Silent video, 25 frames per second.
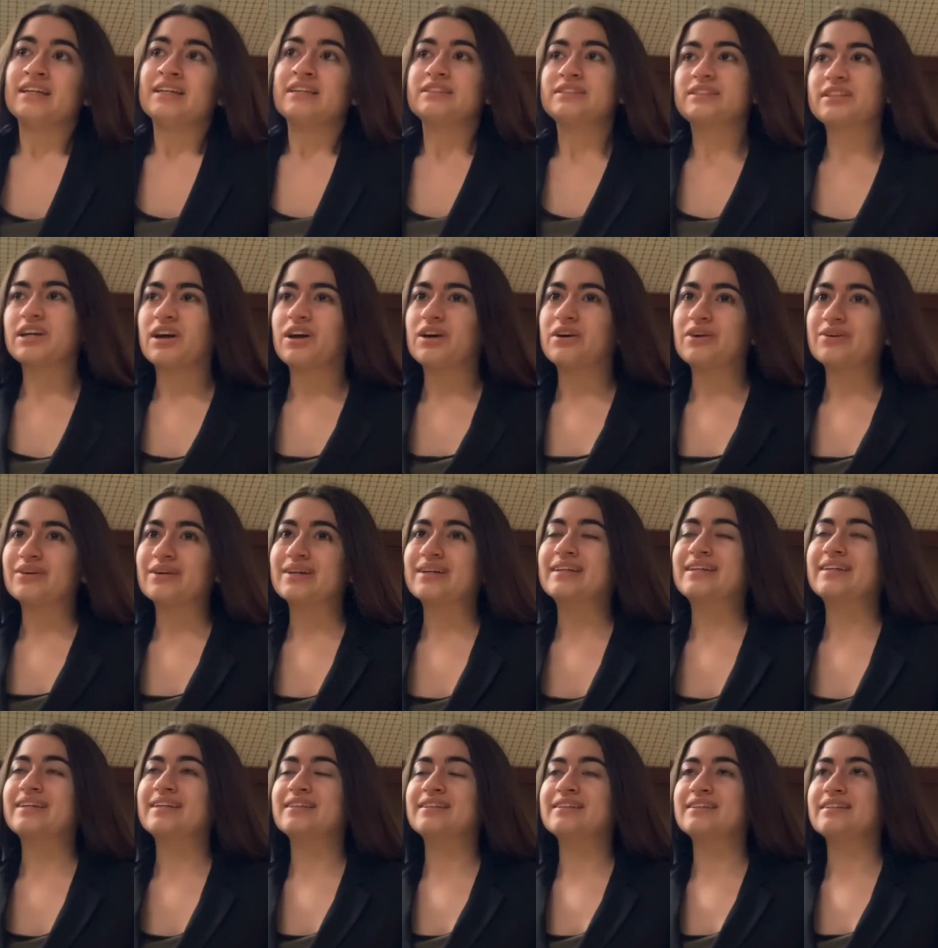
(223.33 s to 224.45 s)
So
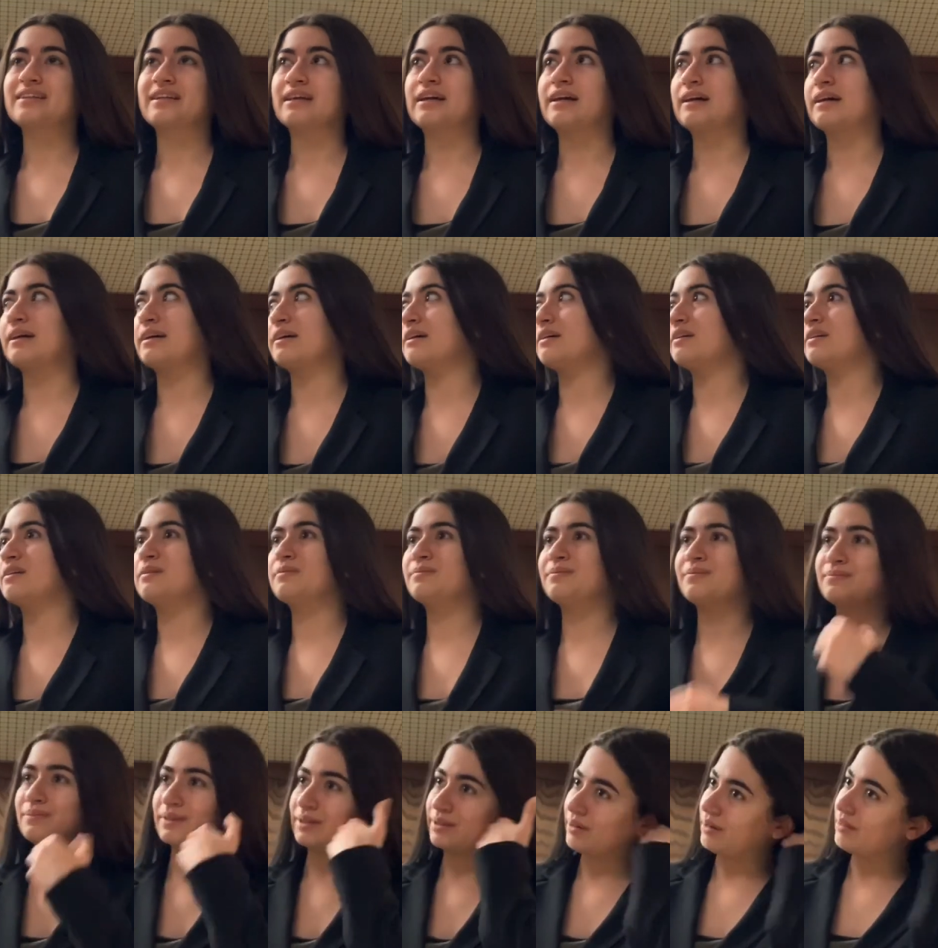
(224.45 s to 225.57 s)
yeah,
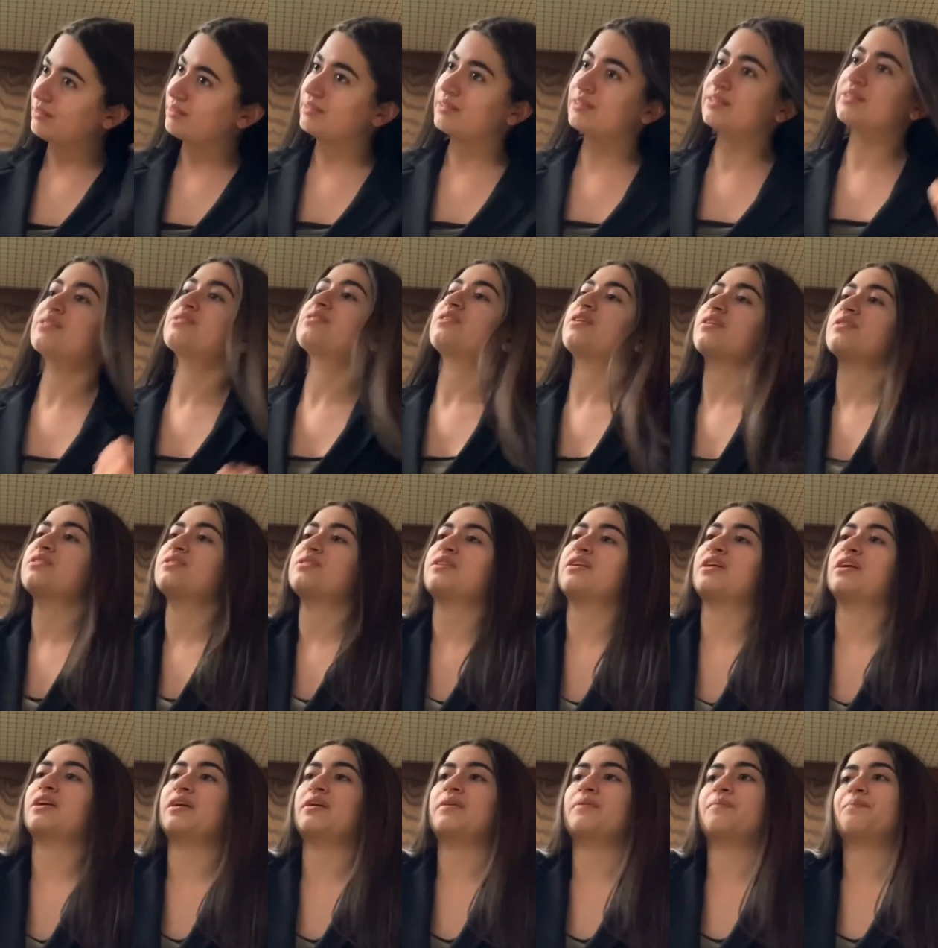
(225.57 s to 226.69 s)
my round literally starts in
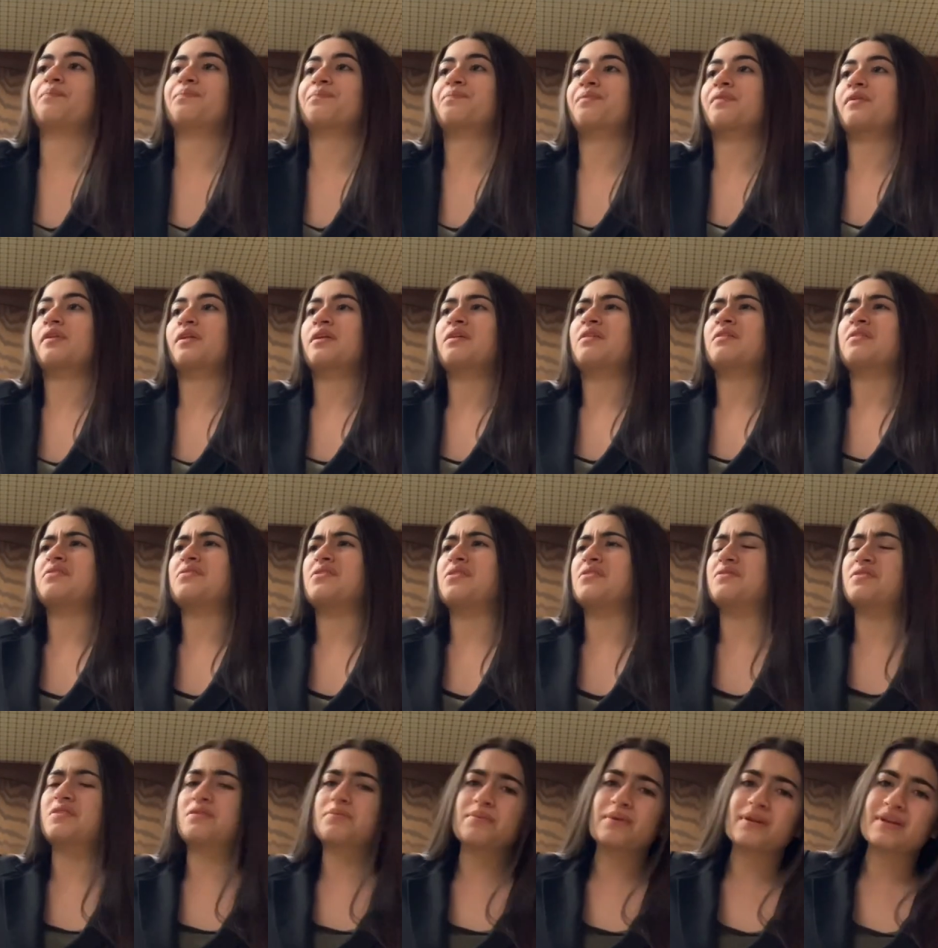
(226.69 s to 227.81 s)
like
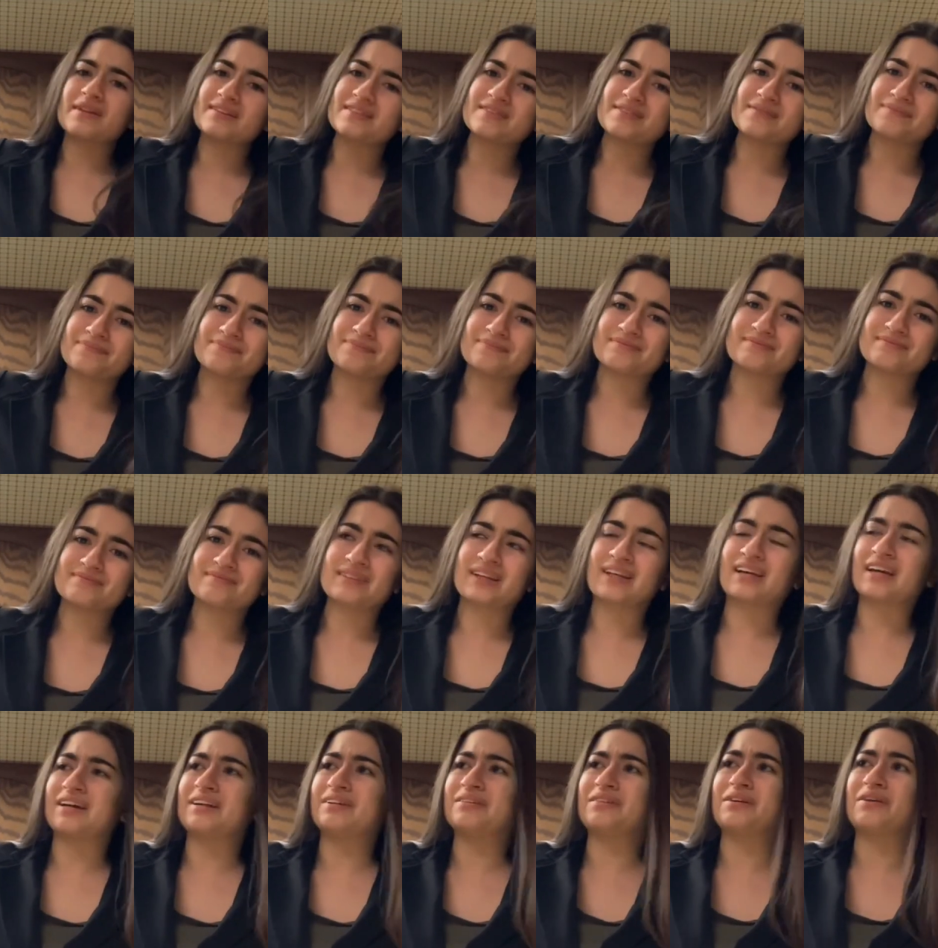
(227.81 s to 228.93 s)
15 minutes. Like,
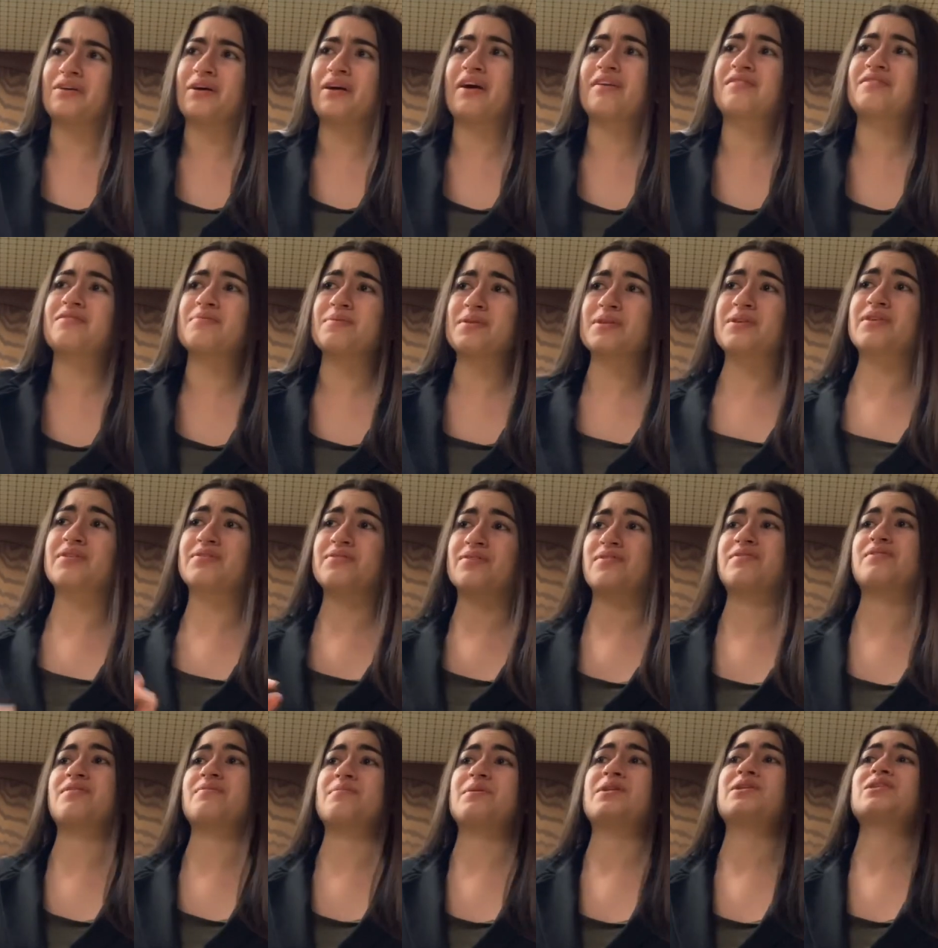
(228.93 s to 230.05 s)
I don't know, I have to be there in
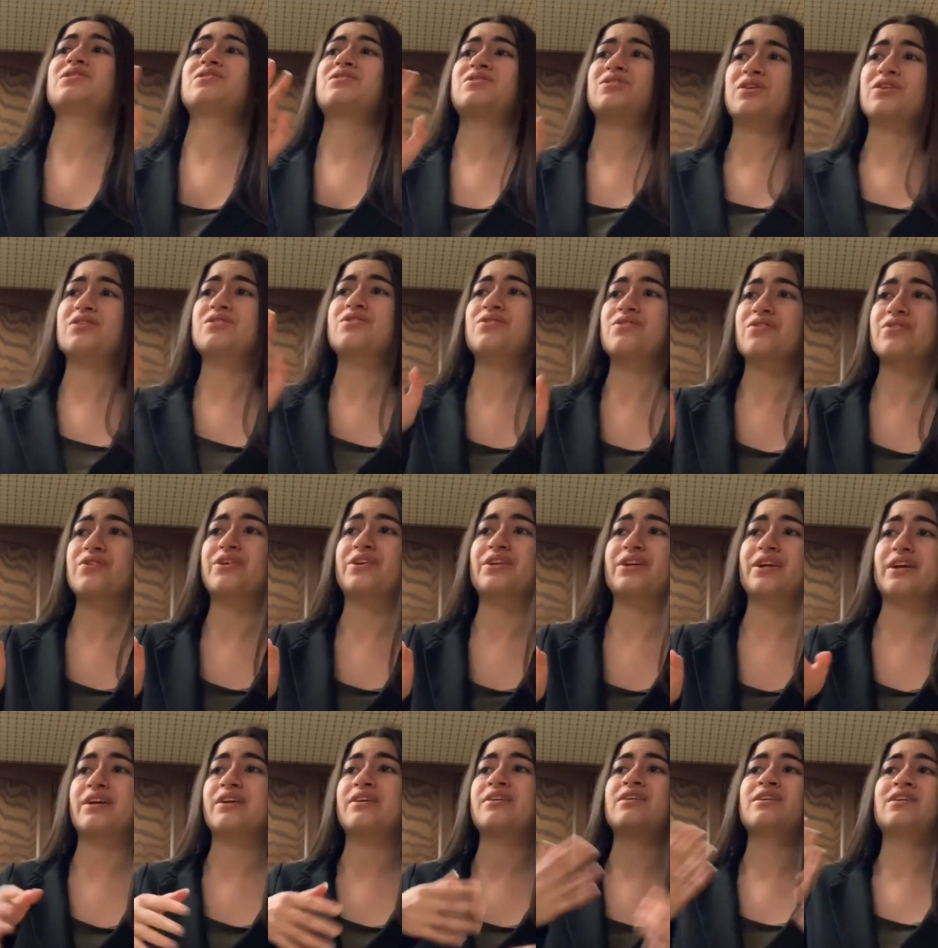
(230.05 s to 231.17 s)
15 minutes. It starts in
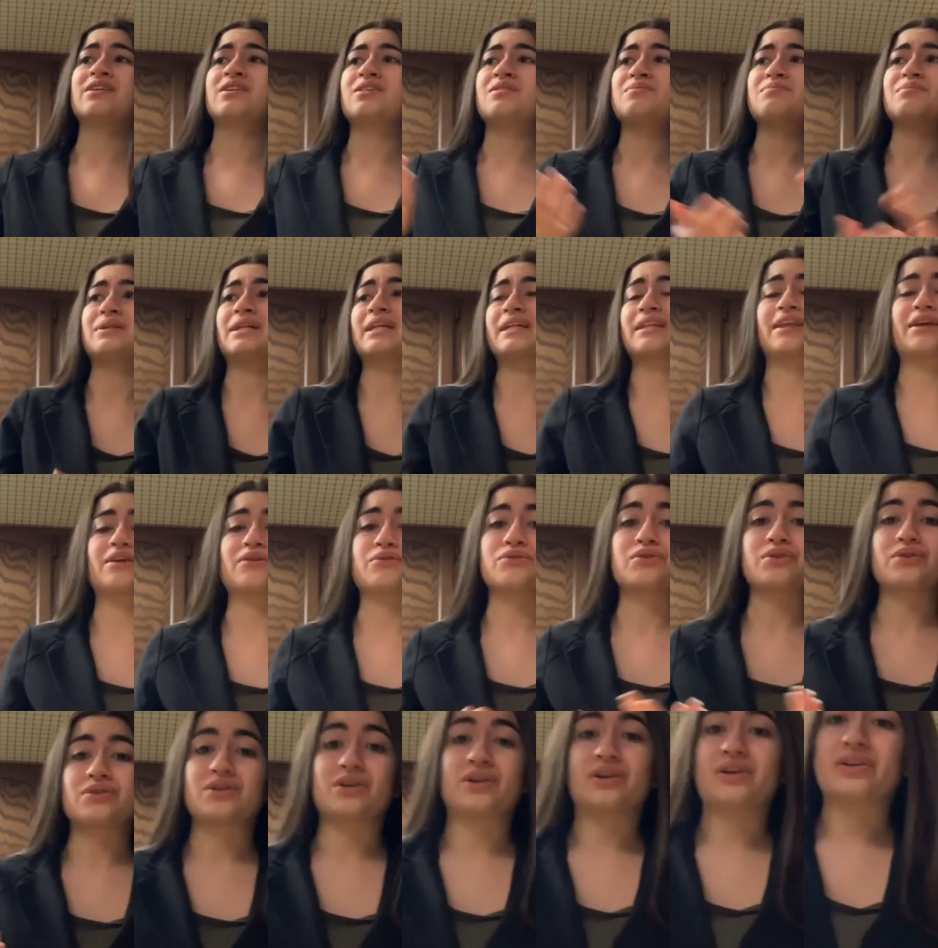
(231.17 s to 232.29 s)
30, but like they
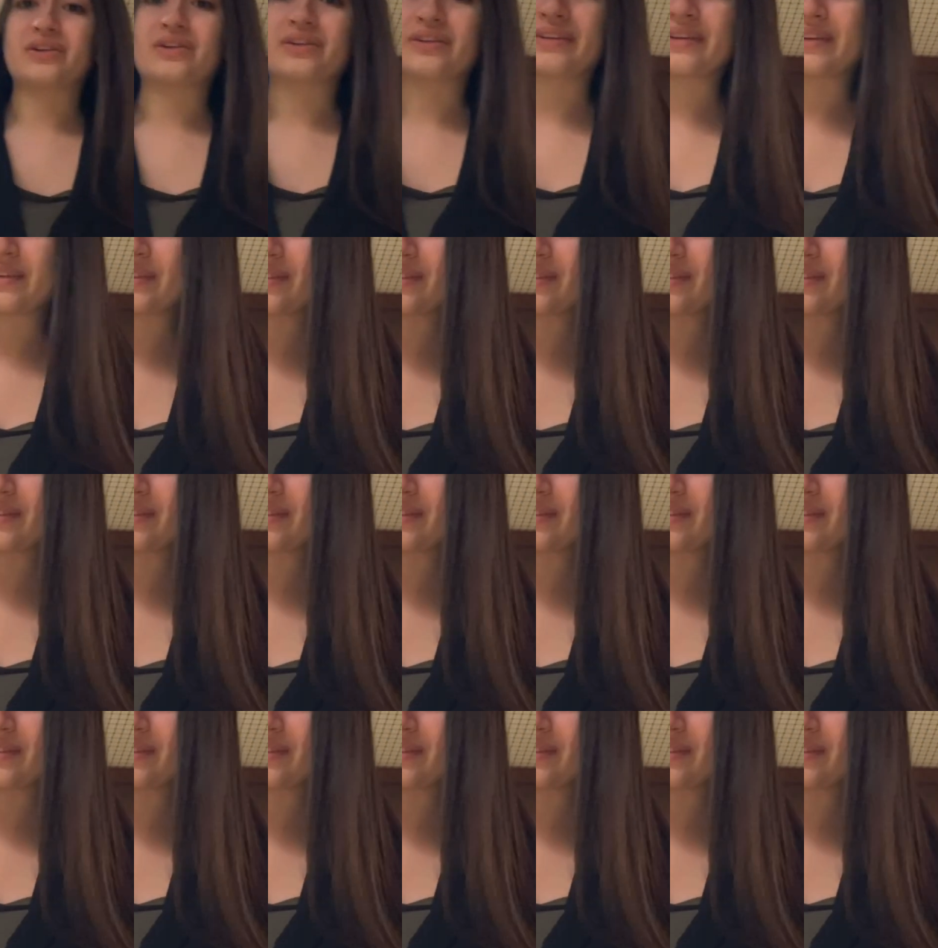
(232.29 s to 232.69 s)
usually start early,